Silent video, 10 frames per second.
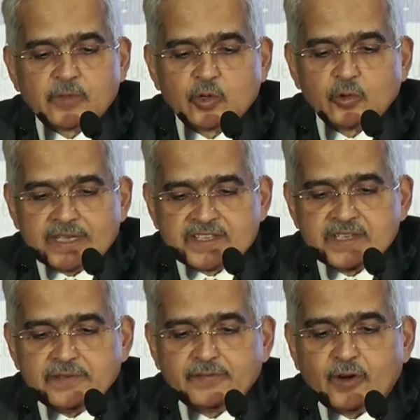To
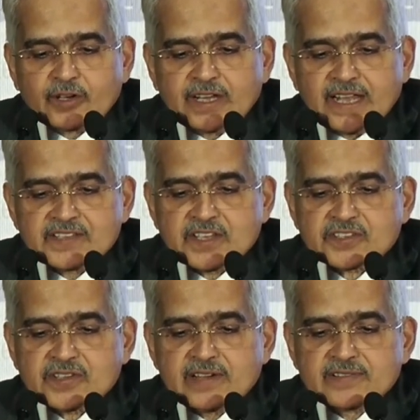achieve
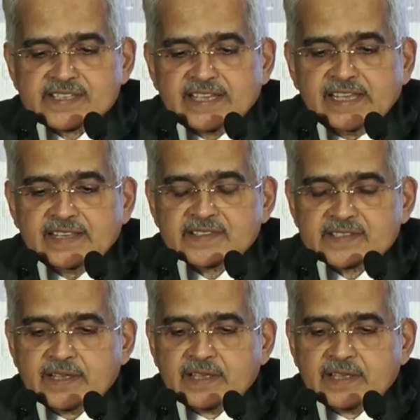organizational resilience,